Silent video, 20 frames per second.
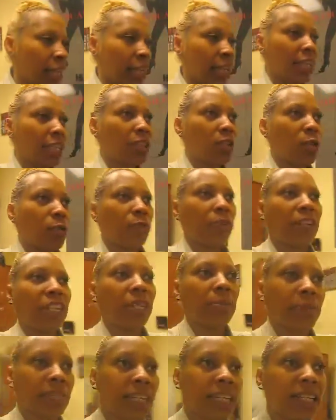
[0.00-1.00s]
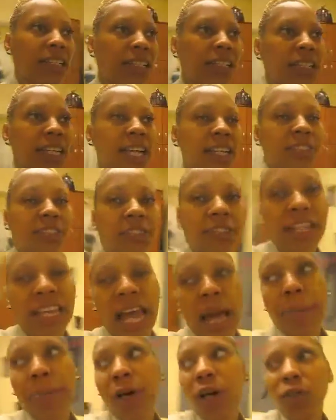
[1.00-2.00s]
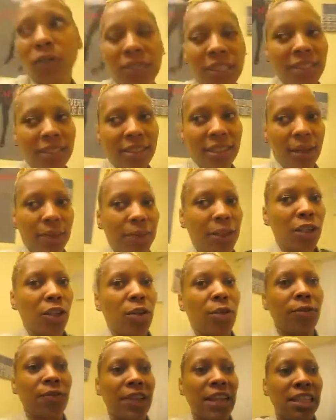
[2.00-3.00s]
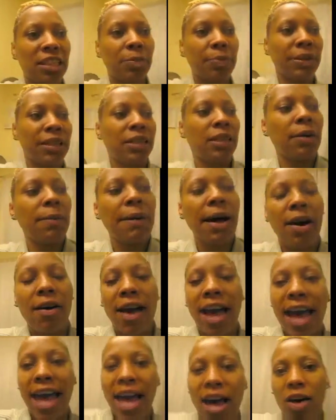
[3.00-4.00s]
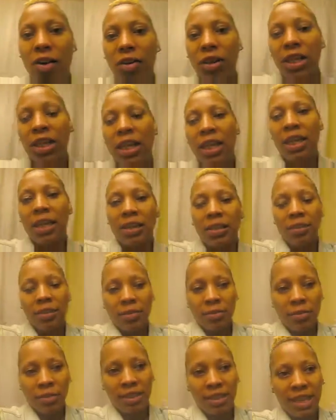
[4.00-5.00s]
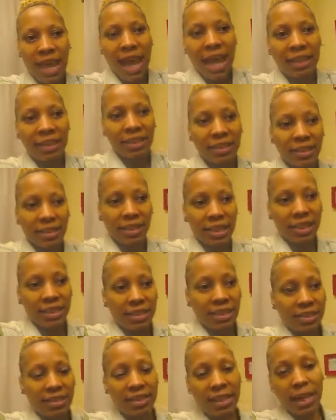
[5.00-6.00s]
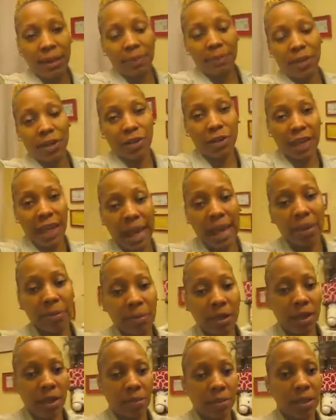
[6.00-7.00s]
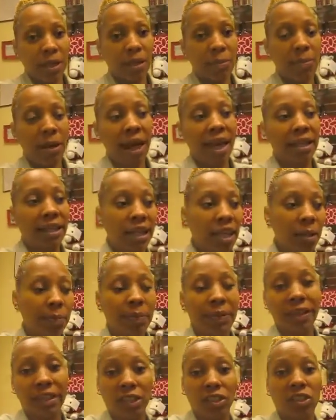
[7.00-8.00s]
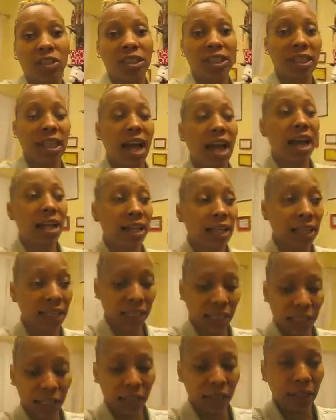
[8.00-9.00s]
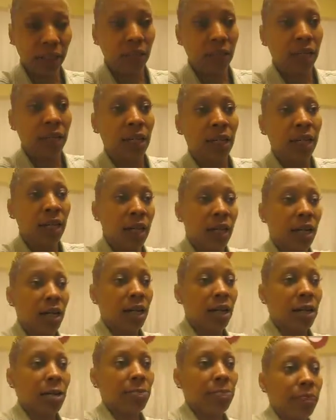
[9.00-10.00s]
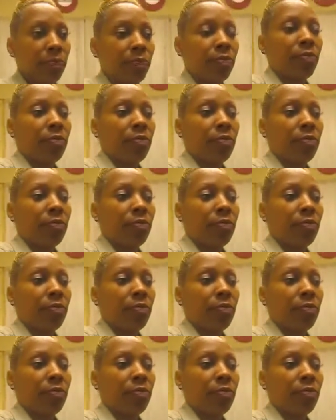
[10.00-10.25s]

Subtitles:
it's so funny because yesterday I posted something on Facebook about how stylists need to step their game up by keeping their salon clean. And